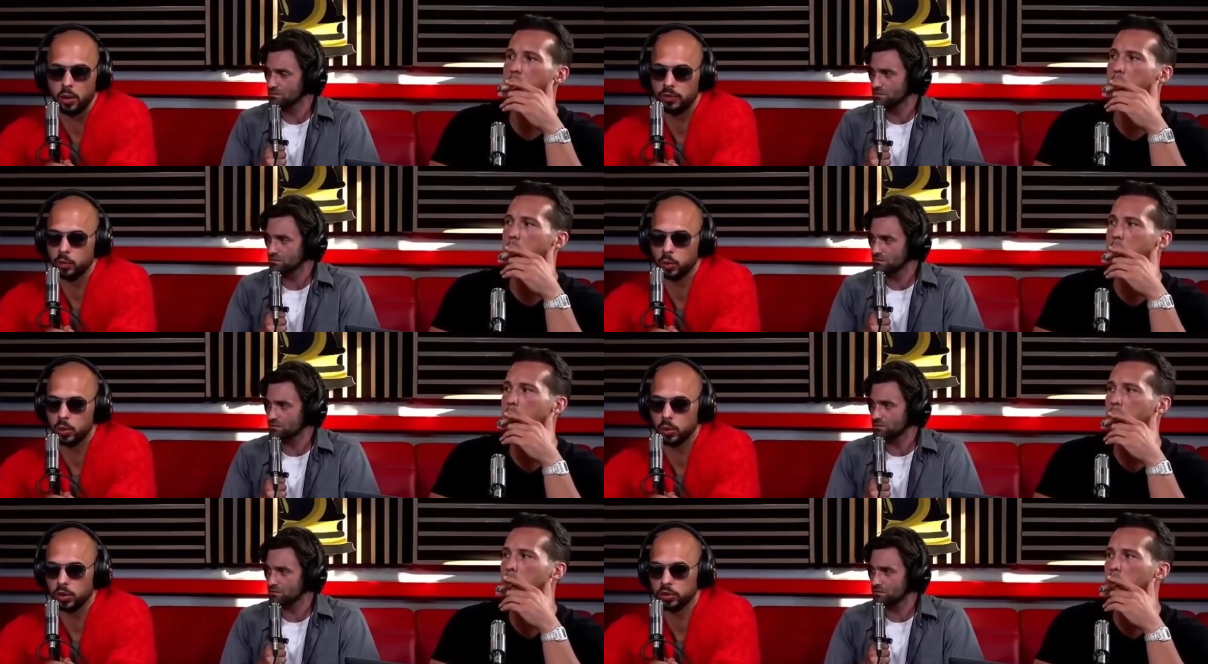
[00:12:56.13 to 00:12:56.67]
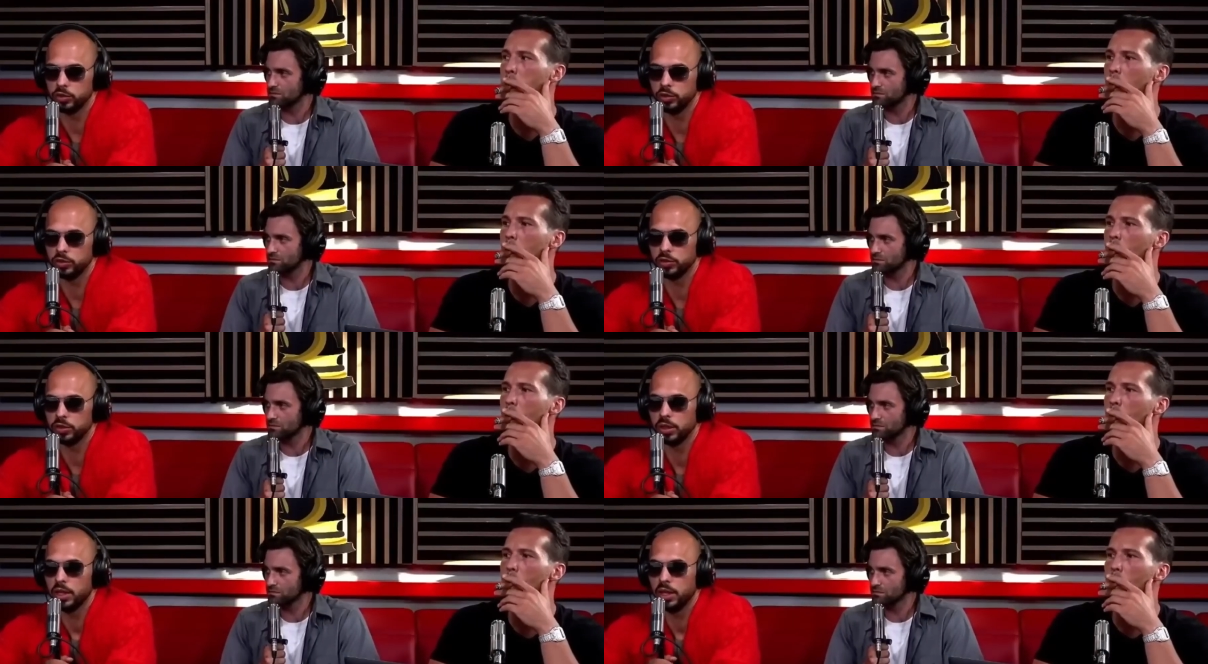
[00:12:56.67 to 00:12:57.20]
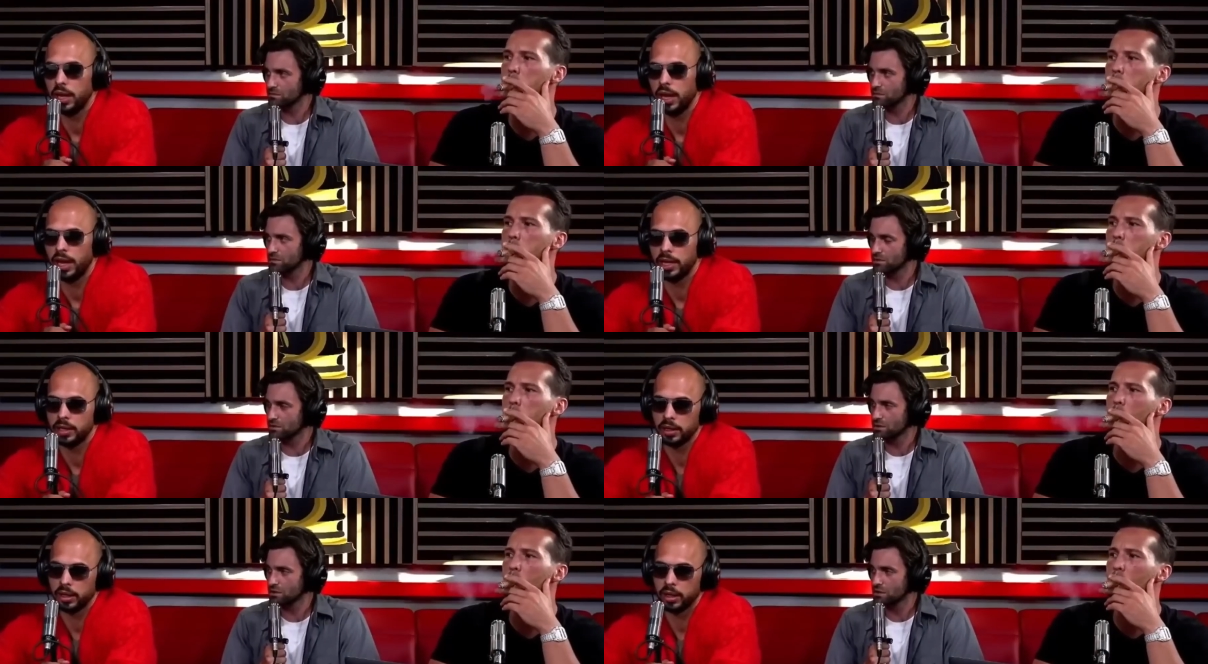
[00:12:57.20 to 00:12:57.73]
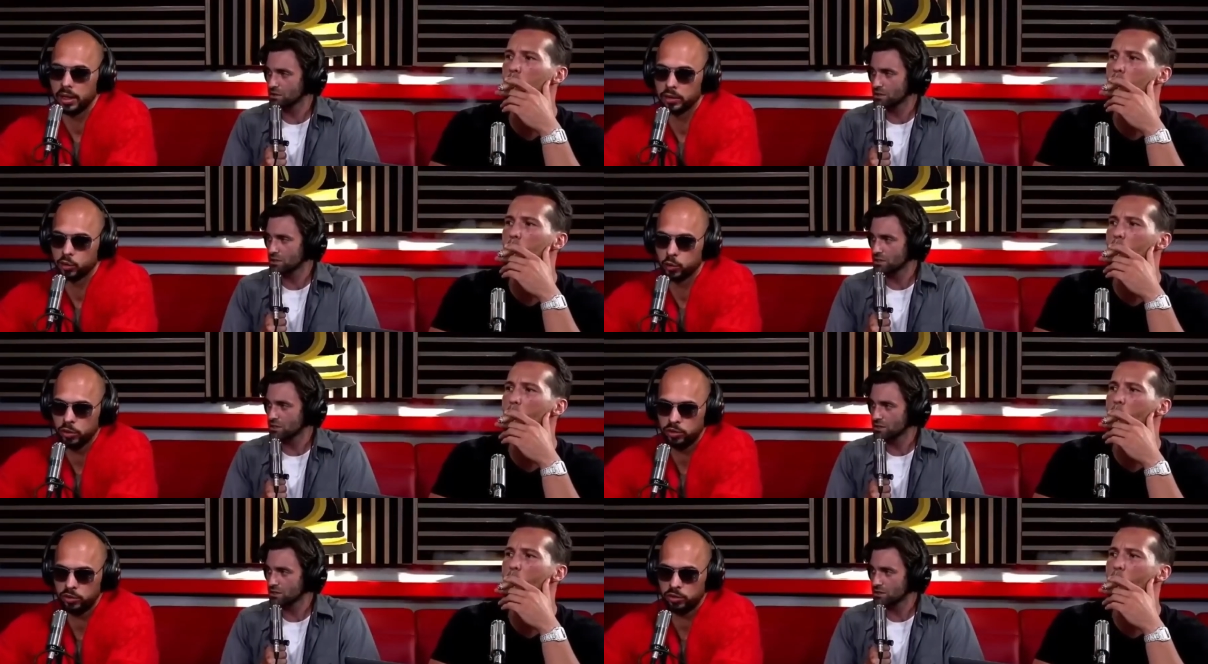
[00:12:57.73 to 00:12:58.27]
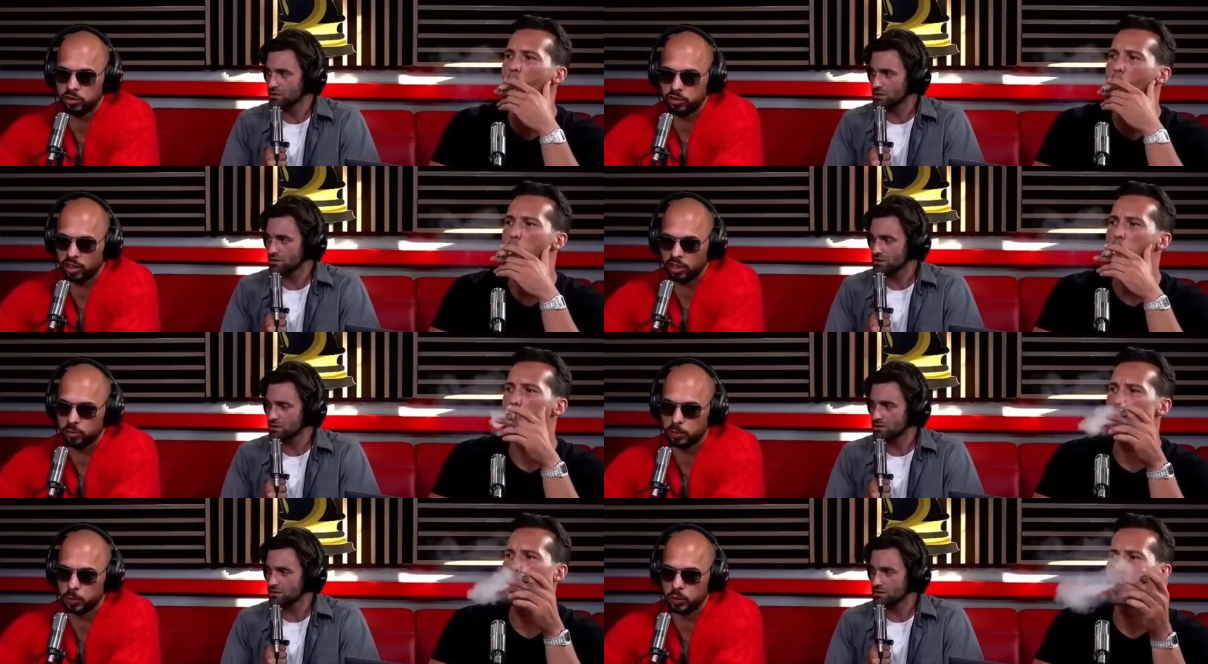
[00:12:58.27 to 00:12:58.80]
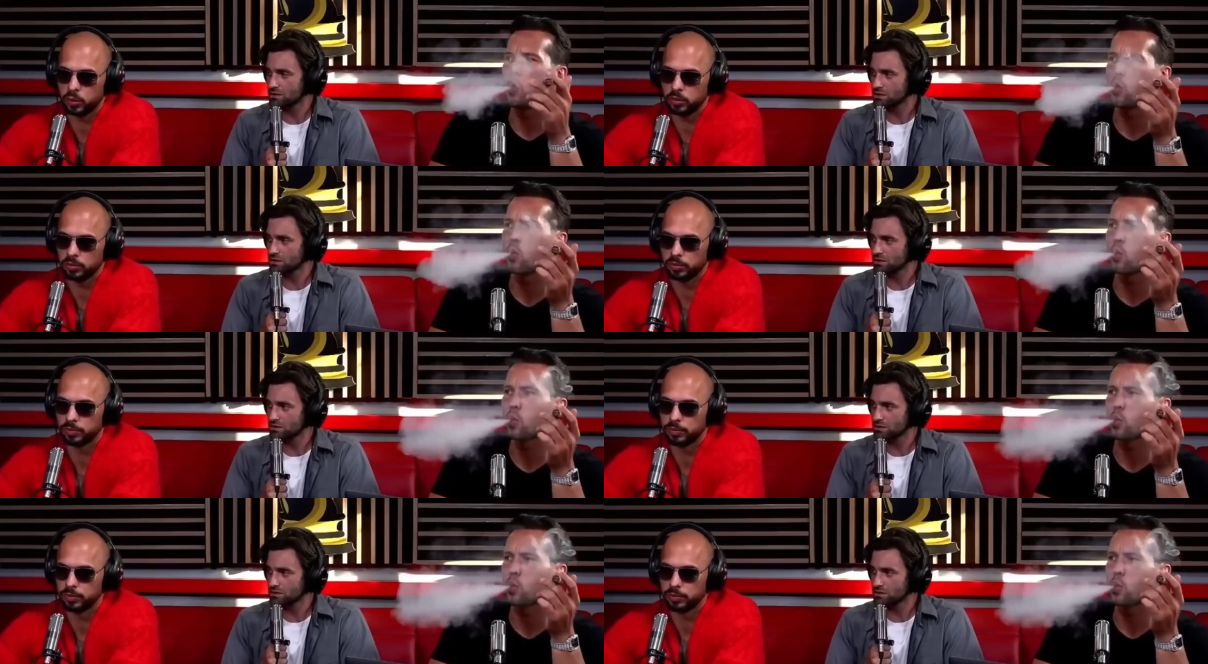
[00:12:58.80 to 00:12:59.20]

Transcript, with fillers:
Speaker 1: everyone mm. watches. And uh, Twitch is a cesspool.